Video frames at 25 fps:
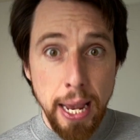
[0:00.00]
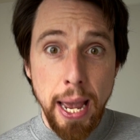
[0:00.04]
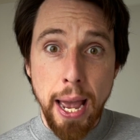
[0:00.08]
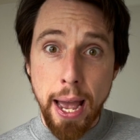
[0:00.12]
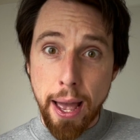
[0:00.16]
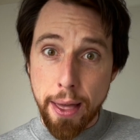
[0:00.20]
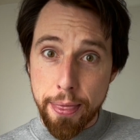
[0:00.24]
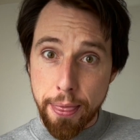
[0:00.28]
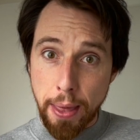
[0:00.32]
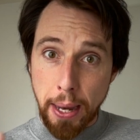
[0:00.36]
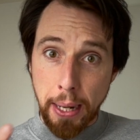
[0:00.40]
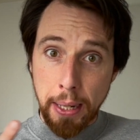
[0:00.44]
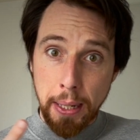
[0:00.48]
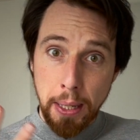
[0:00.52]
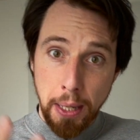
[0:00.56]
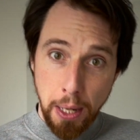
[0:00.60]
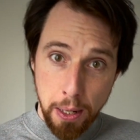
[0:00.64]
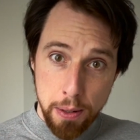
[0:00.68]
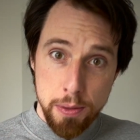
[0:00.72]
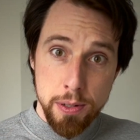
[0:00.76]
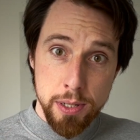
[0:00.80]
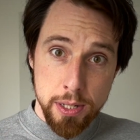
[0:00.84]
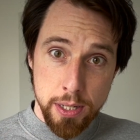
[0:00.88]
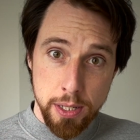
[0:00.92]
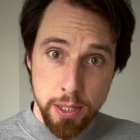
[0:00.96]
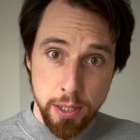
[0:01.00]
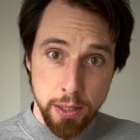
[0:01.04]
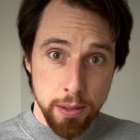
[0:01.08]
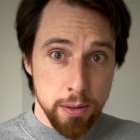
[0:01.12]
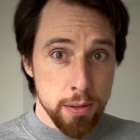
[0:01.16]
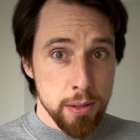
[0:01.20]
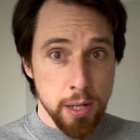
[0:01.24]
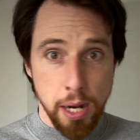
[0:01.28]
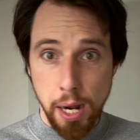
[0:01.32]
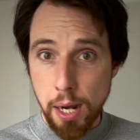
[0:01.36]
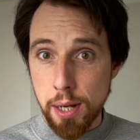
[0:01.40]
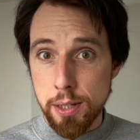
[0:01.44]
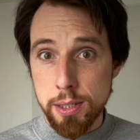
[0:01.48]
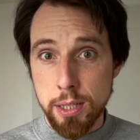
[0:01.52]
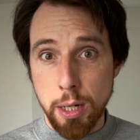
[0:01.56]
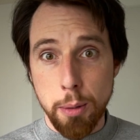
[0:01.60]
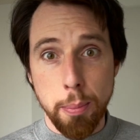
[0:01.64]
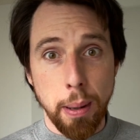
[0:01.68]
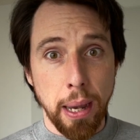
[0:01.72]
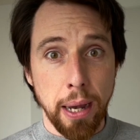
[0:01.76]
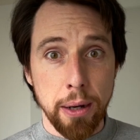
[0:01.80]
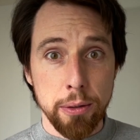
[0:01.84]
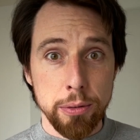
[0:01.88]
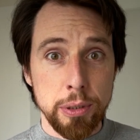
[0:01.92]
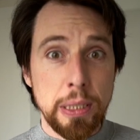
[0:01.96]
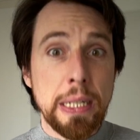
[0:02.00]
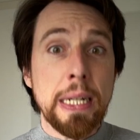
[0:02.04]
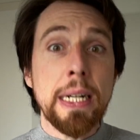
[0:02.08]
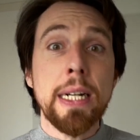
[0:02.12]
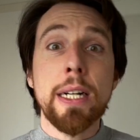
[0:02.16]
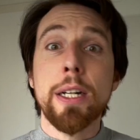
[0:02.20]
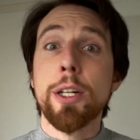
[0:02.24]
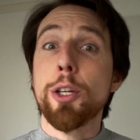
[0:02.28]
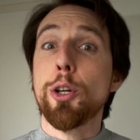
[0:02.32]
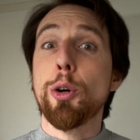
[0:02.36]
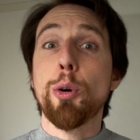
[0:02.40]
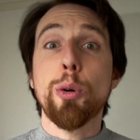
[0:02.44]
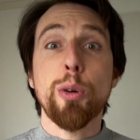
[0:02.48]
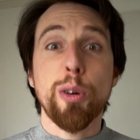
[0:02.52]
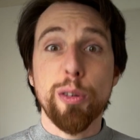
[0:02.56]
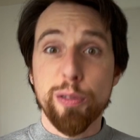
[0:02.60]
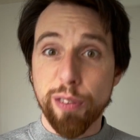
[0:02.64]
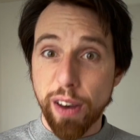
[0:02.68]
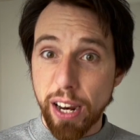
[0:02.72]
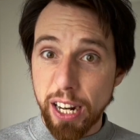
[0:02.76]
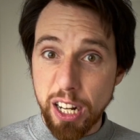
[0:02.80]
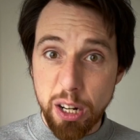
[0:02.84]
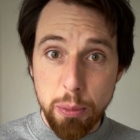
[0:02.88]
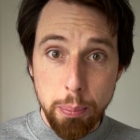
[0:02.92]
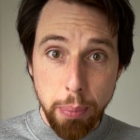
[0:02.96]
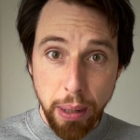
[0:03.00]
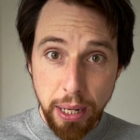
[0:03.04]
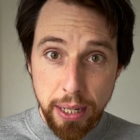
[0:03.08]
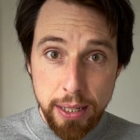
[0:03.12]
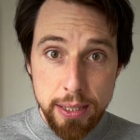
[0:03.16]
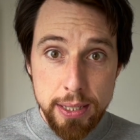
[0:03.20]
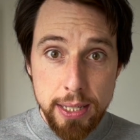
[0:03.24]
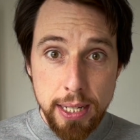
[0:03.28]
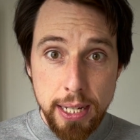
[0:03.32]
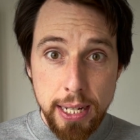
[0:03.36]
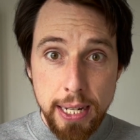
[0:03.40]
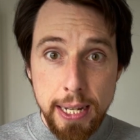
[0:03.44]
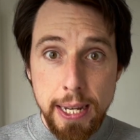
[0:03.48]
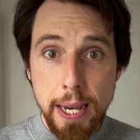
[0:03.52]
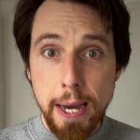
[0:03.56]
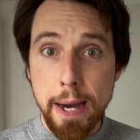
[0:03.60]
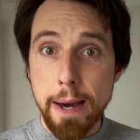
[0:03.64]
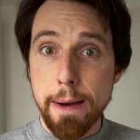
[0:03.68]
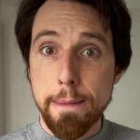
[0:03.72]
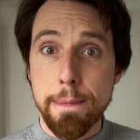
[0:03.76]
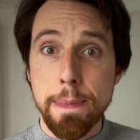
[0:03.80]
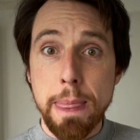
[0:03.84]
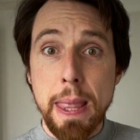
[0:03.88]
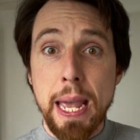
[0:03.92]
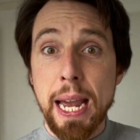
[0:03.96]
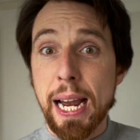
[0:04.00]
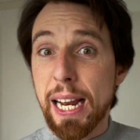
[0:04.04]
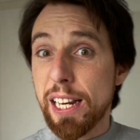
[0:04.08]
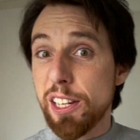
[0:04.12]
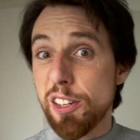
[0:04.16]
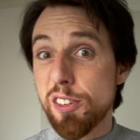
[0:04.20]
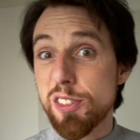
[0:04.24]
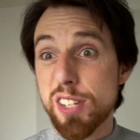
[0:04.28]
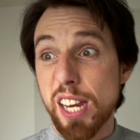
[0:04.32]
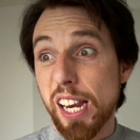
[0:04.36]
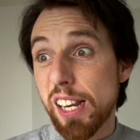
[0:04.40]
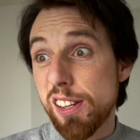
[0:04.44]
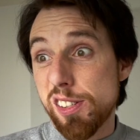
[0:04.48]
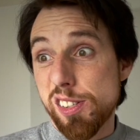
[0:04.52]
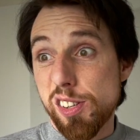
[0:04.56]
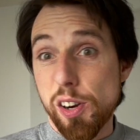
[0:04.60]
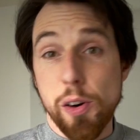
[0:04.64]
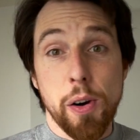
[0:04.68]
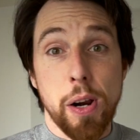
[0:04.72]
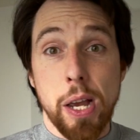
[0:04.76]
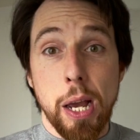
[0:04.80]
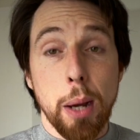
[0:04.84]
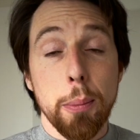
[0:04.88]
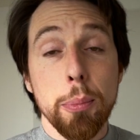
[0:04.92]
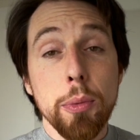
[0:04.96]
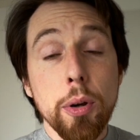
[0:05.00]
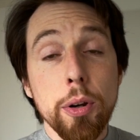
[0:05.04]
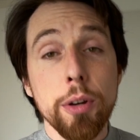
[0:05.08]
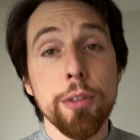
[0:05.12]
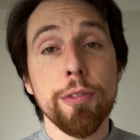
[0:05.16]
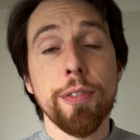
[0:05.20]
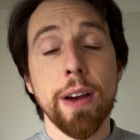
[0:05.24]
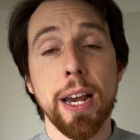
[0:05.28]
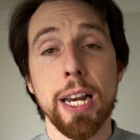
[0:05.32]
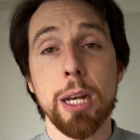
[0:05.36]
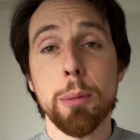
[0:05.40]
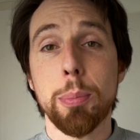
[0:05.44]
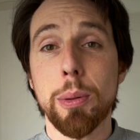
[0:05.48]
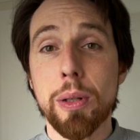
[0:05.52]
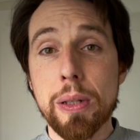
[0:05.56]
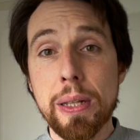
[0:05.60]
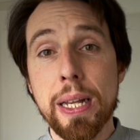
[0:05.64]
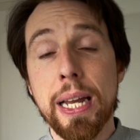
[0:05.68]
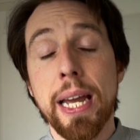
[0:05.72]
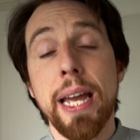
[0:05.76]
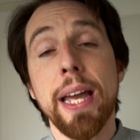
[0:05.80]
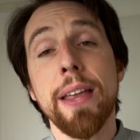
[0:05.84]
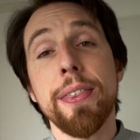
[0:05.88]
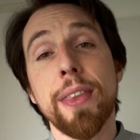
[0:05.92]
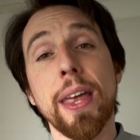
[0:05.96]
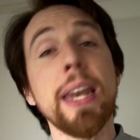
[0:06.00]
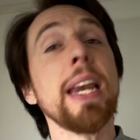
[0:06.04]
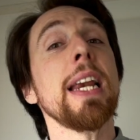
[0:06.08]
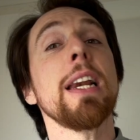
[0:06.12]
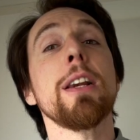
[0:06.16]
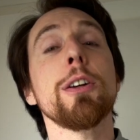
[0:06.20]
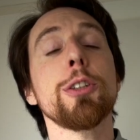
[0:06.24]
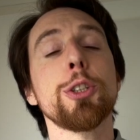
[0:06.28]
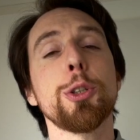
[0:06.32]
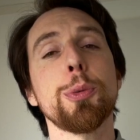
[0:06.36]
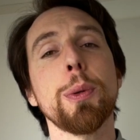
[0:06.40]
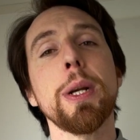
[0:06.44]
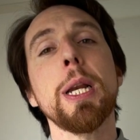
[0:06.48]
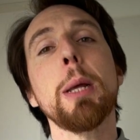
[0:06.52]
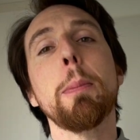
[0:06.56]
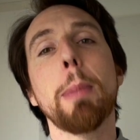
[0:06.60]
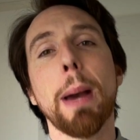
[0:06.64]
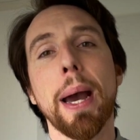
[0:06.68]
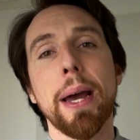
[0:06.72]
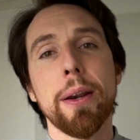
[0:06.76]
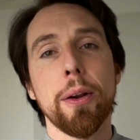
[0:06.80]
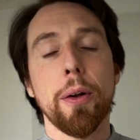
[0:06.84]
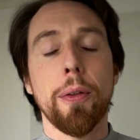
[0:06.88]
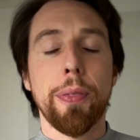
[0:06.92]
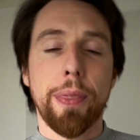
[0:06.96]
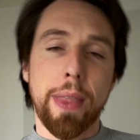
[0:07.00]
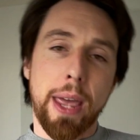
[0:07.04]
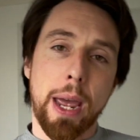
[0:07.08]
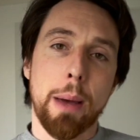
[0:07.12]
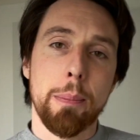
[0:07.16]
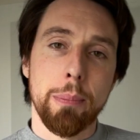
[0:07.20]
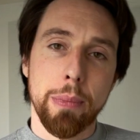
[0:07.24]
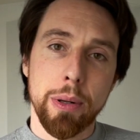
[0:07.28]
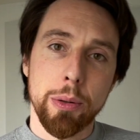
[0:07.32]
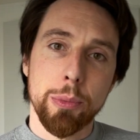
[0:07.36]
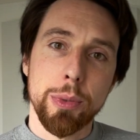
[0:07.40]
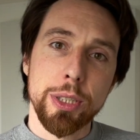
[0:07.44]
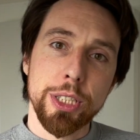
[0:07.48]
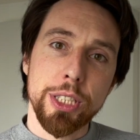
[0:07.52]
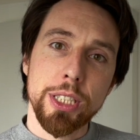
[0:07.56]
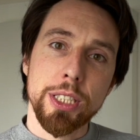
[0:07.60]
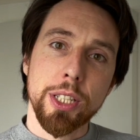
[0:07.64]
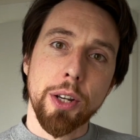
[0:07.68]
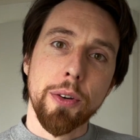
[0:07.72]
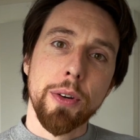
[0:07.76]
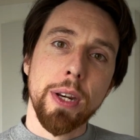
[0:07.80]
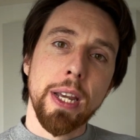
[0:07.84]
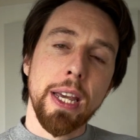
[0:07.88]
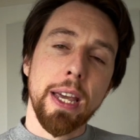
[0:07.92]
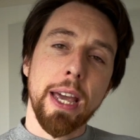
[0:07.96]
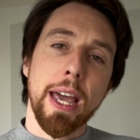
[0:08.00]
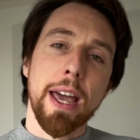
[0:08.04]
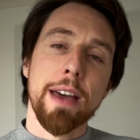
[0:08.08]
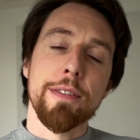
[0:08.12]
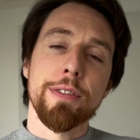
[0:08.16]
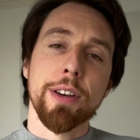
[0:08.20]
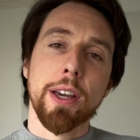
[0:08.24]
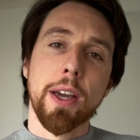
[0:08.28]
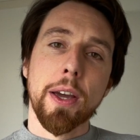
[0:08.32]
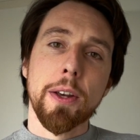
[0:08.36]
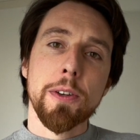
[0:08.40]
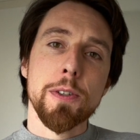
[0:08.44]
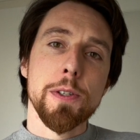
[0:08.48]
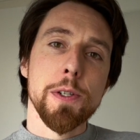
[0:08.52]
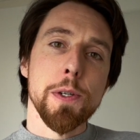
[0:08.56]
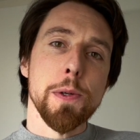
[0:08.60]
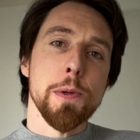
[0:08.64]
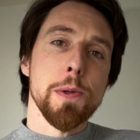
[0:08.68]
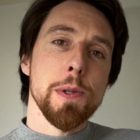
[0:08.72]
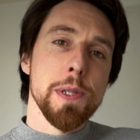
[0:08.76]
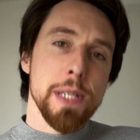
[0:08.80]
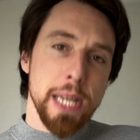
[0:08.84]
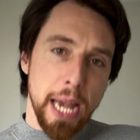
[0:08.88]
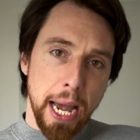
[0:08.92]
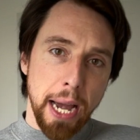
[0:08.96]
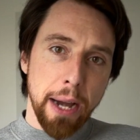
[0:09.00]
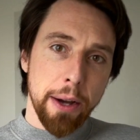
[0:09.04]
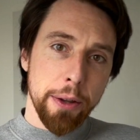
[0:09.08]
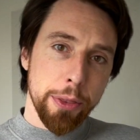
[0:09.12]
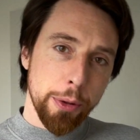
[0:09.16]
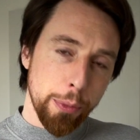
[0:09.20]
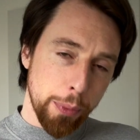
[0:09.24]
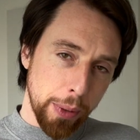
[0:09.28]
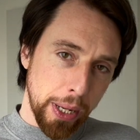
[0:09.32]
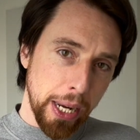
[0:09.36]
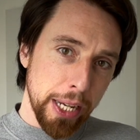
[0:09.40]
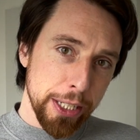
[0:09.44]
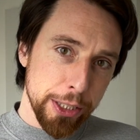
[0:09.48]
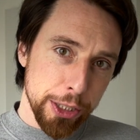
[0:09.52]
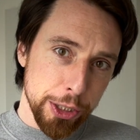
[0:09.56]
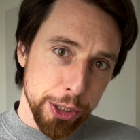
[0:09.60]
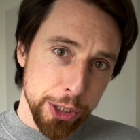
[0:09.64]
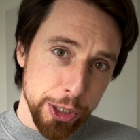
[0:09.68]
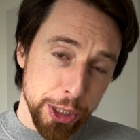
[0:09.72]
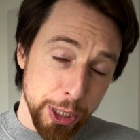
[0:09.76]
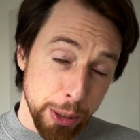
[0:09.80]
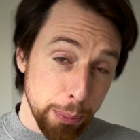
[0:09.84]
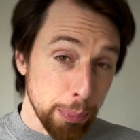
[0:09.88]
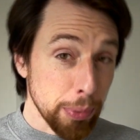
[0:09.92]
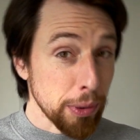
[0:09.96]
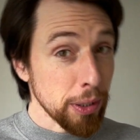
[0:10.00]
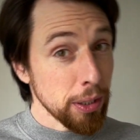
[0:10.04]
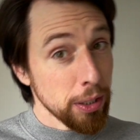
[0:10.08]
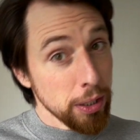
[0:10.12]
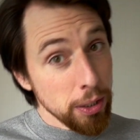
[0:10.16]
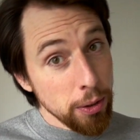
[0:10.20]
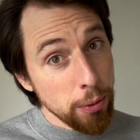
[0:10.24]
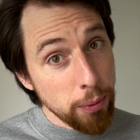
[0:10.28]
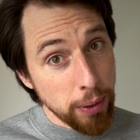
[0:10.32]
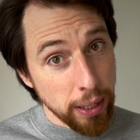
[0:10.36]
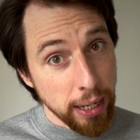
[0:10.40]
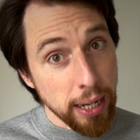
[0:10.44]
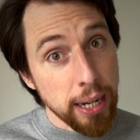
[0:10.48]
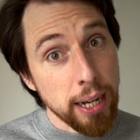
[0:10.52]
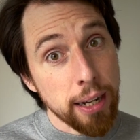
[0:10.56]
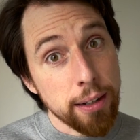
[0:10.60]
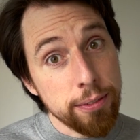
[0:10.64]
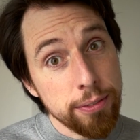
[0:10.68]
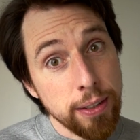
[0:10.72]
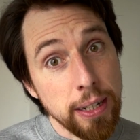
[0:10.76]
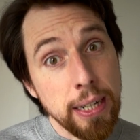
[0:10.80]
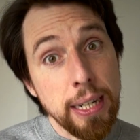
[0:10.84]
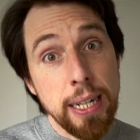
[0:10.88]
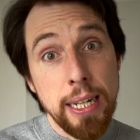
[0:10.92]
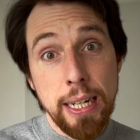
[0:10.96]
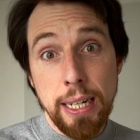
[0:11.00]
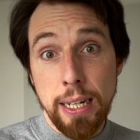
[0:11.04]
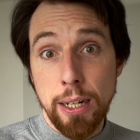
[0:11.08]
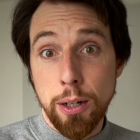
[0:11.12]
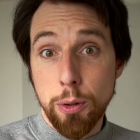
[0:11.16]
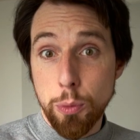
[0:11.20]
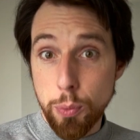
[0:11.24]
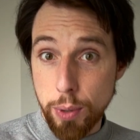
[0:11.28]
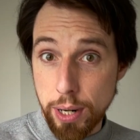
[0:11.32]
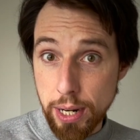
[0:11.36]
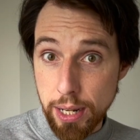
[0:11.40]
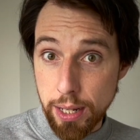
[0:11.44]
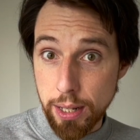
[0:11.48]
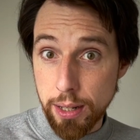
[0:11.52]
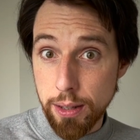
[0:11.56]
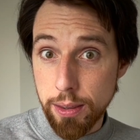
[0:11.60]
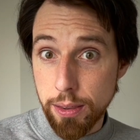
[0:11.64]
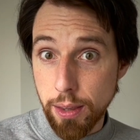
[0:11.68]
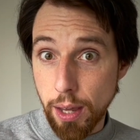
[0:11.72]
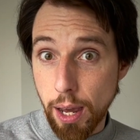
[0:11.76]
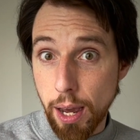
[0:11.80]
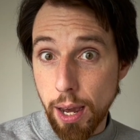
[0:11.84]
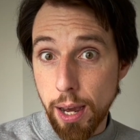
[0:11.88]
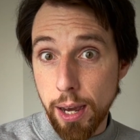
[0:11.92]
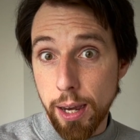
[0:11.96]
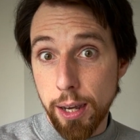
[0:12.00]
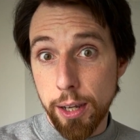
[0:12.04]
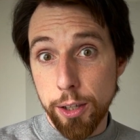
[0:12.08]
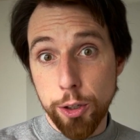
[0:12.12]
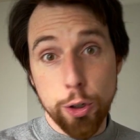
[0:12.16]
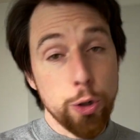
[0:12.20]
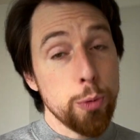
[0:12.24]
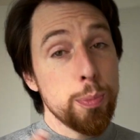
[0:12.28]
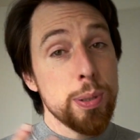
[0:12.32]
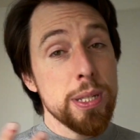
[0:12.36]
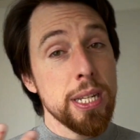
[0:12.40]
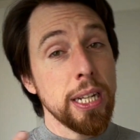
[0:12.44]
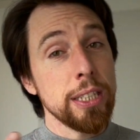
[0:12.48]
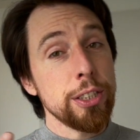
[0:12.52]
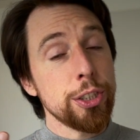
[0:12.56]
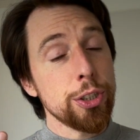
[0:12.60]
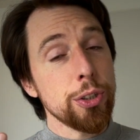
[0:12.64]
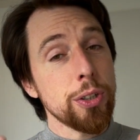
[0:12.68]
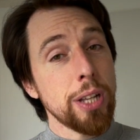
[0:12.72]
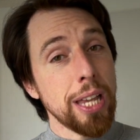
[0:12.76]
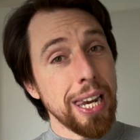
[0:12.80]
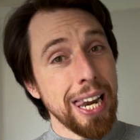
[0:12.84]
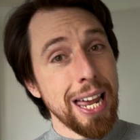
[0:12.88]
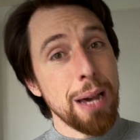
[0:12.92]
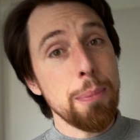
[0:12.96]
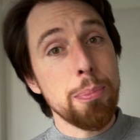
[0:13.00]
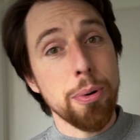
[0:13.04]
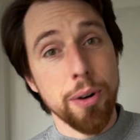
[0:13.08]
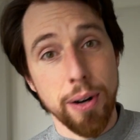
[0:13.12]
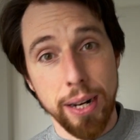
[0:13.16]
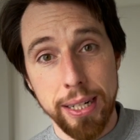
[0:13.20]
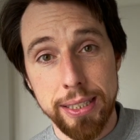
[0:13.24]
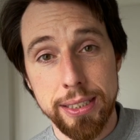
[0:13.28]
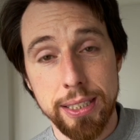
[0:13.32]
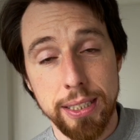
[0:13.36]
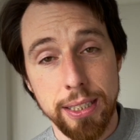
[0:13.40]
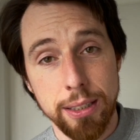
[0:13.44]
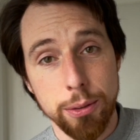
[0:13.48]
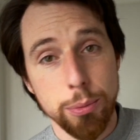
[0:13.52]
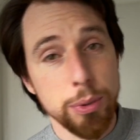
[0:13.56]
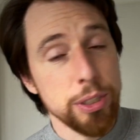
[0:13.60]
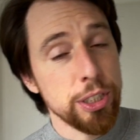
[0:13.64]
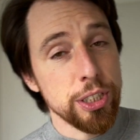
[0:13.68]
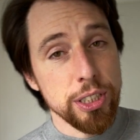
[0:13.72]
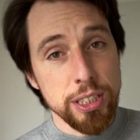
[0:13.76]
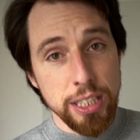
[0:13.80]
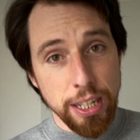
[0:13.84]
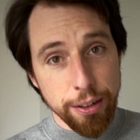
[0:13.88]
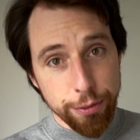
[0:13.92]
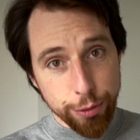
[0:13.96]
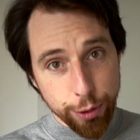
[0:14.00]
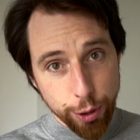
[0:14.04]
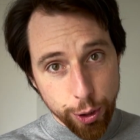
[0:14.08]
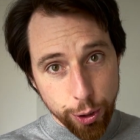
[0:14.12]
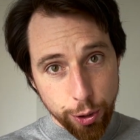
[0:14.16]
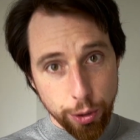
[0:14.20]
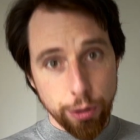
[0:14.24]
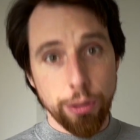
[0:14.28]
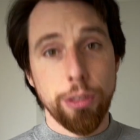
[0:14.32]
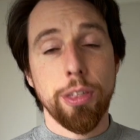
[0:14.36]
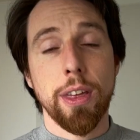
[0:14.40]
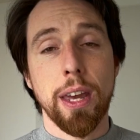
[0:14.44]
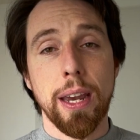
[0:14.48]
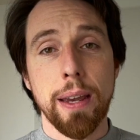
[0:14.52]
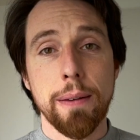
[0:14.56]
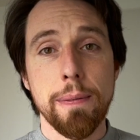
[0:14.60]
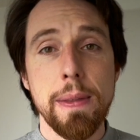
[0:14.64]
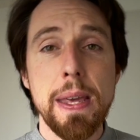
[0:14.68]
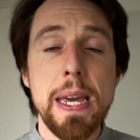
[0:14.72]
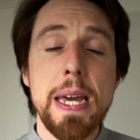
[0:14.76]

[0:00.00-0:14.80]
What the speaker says: and then goes to you to ask about your availability, and you say, sorry, I'm not available, then it looks really bad on them, which is only ever going to sour the relationship that you have with your potential collaborator, which is never a good thing.